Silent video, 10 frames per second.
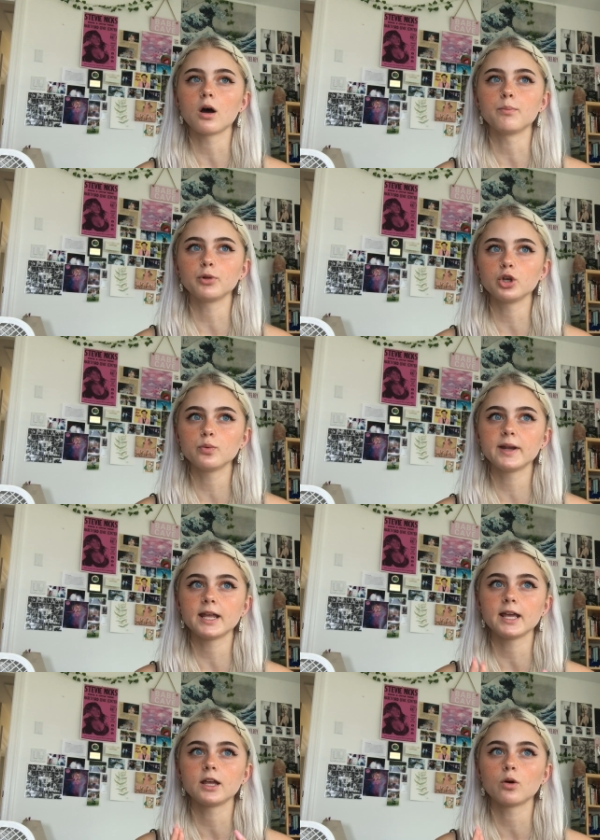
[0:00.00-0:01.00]
blue in
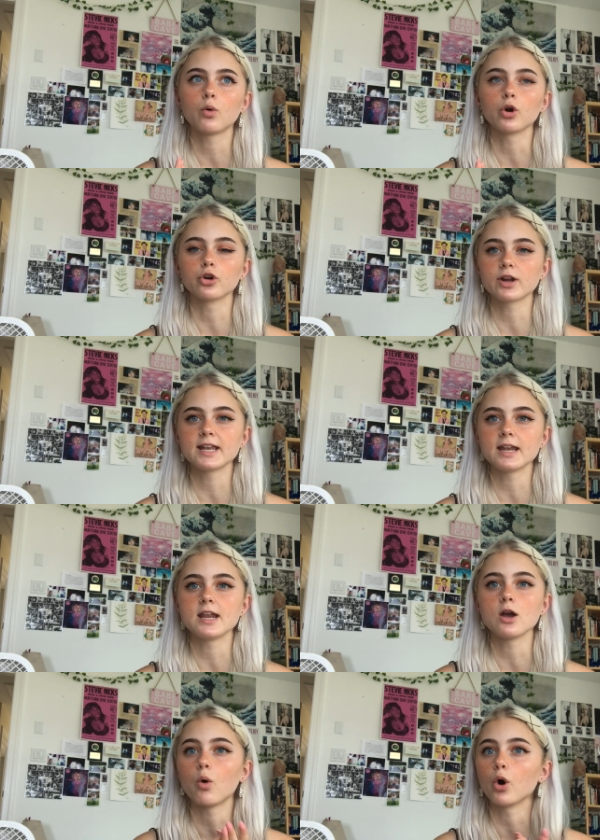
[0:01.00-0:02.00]
it, or green in
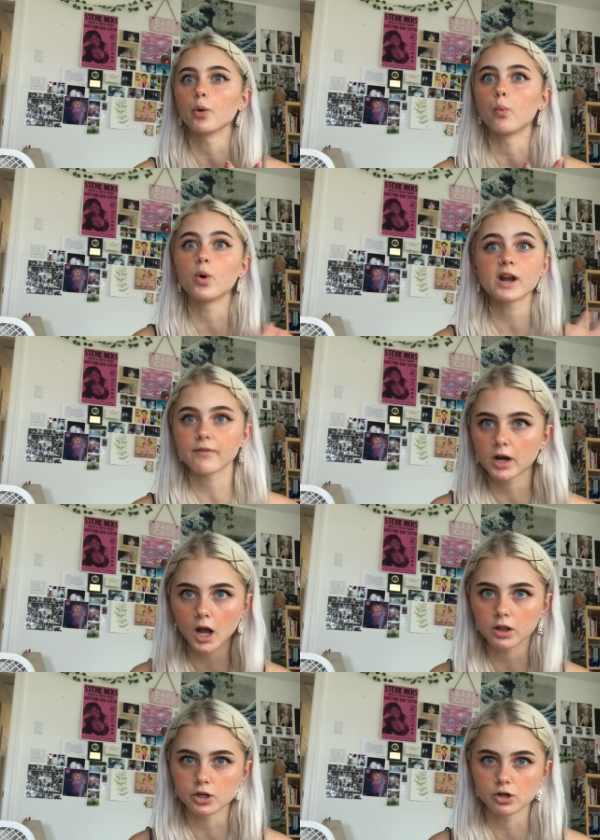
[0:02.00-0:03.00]
it, or whatever
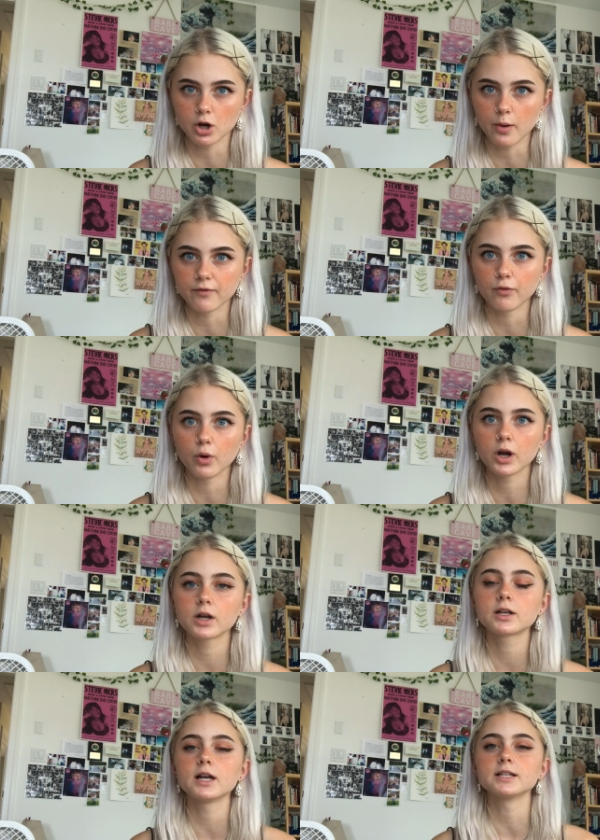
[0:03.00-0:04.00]
color you're going for.
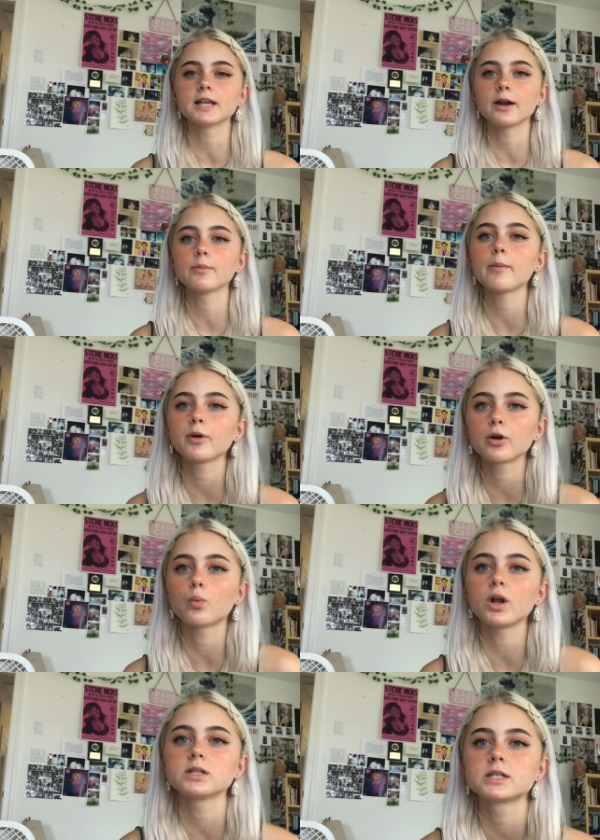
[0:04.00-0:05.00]
Because I remember
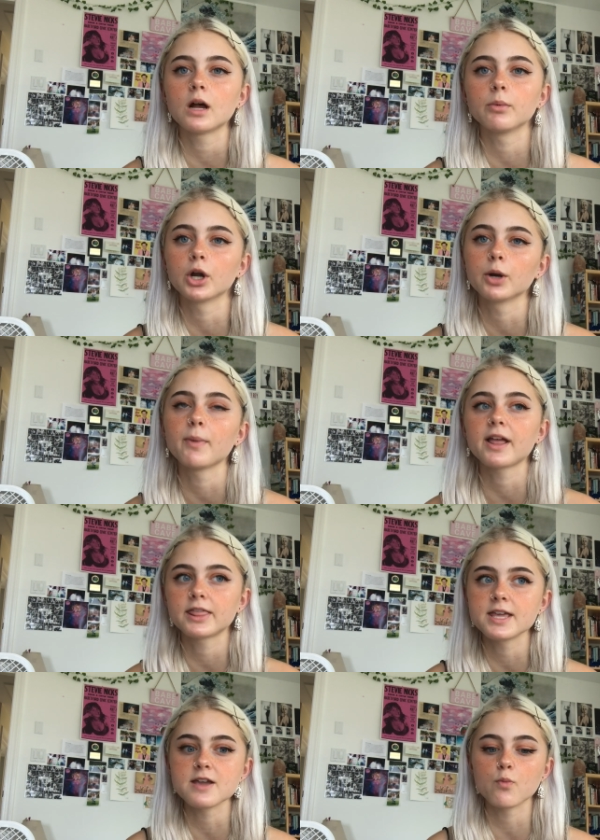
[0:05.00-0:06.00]
one summer my
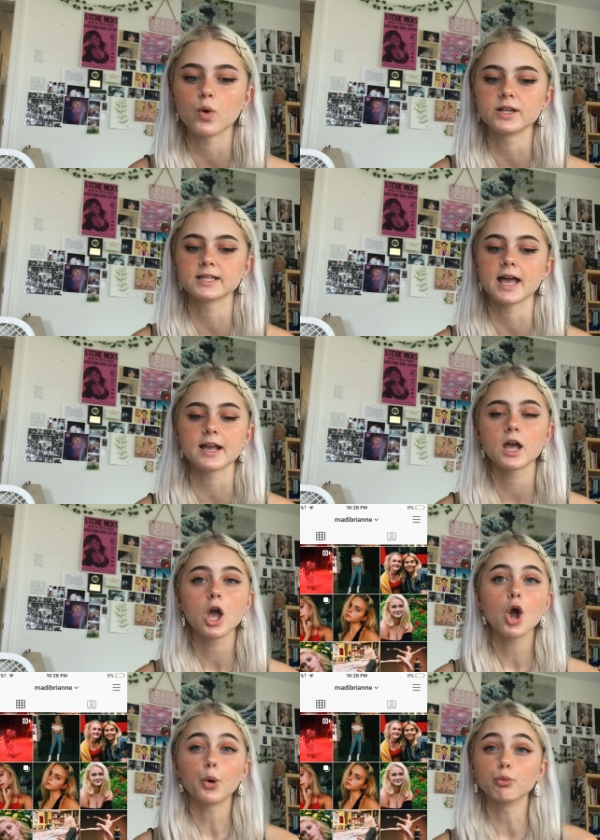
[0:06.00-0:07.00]
theme was like
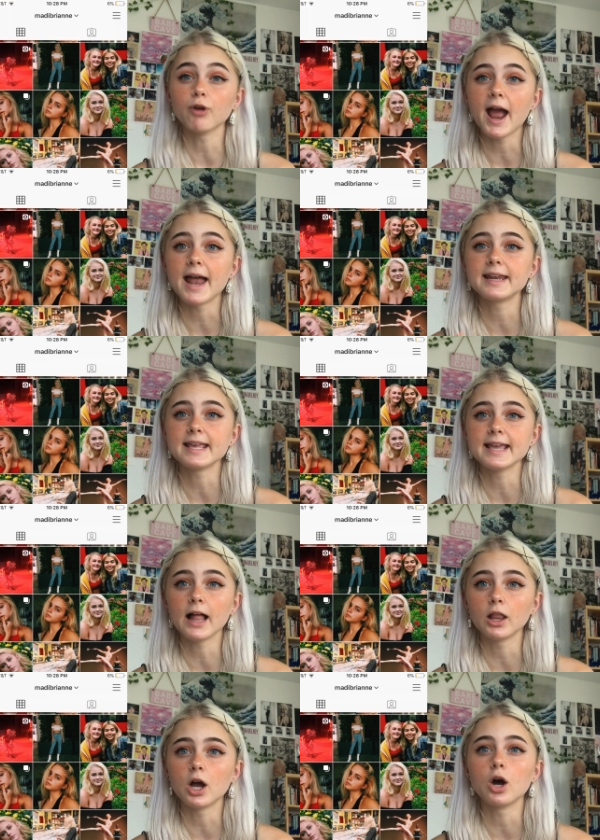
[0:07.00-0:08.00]
red,
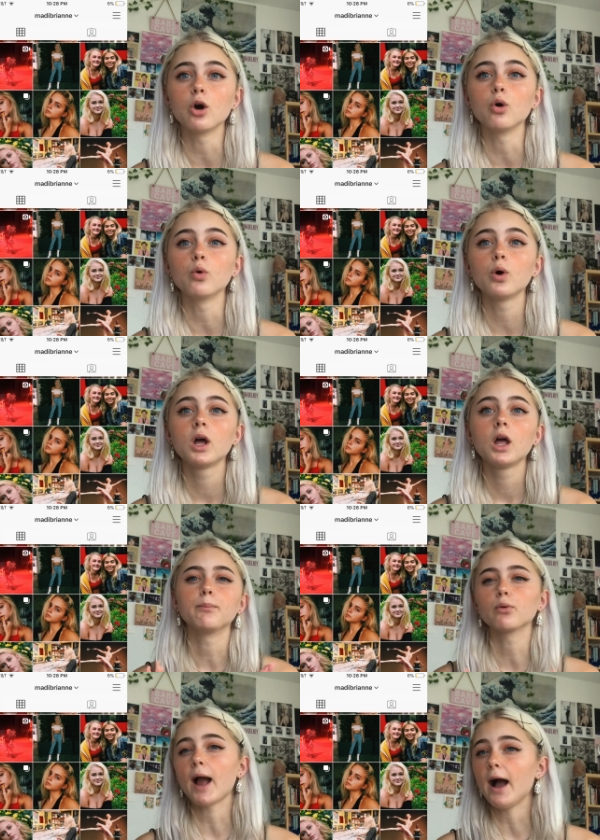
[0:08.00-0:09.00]
yellow,
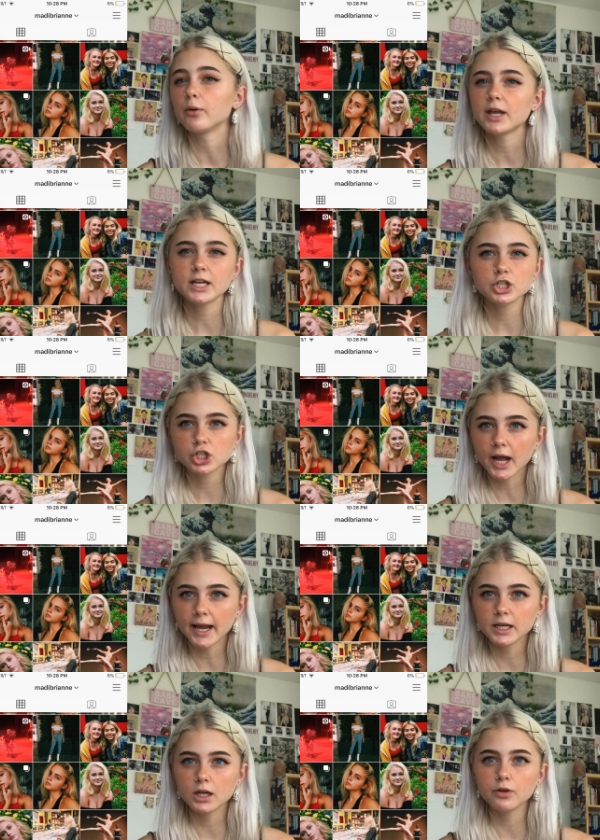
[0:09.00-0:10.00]
brownish
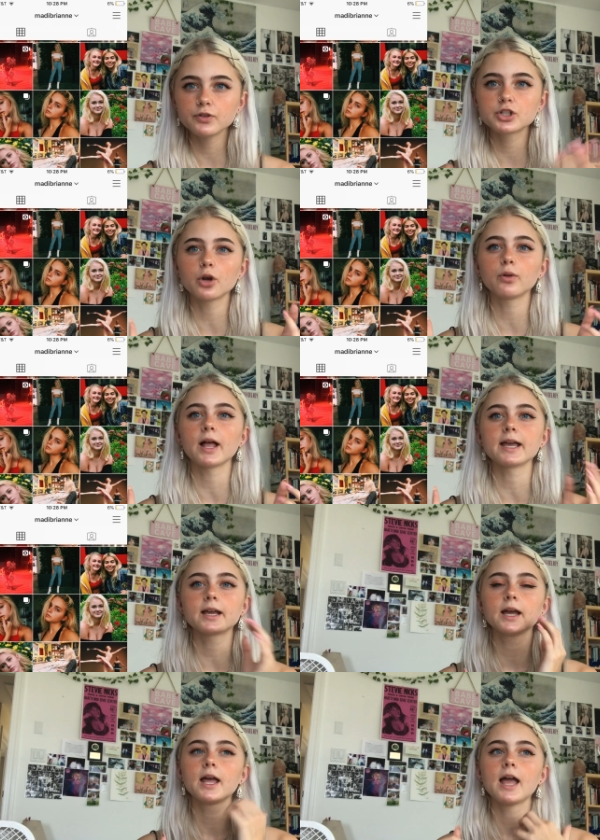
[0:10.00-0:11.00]
kind of. So
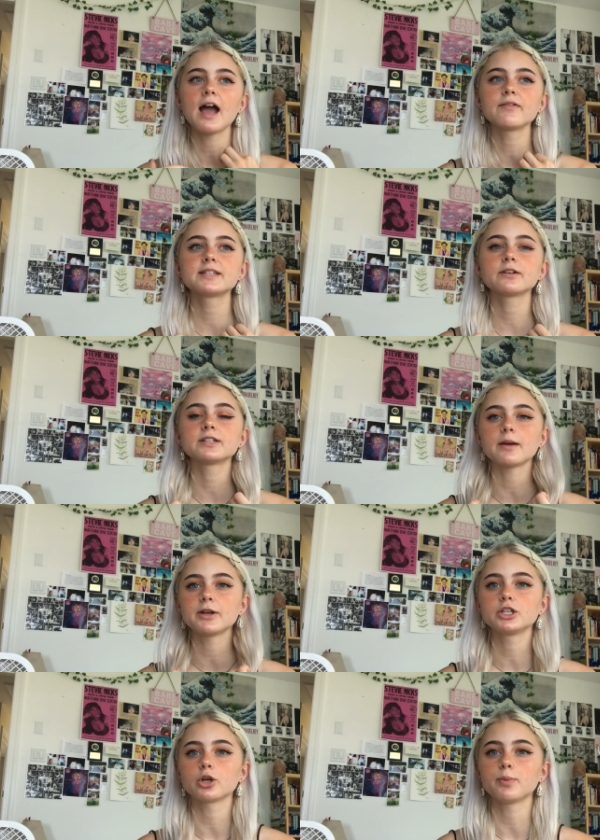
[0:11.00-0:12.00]
like every single time
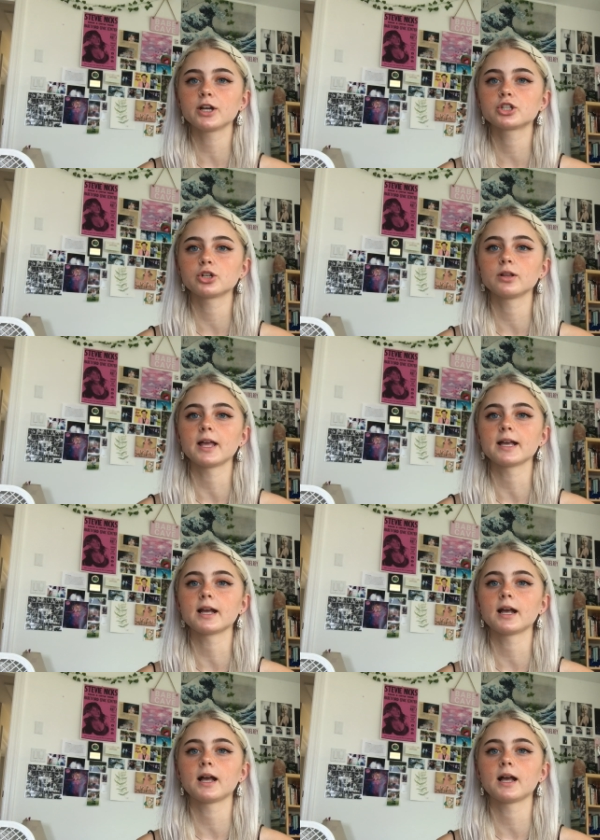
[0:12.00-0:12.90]
I took a picture, like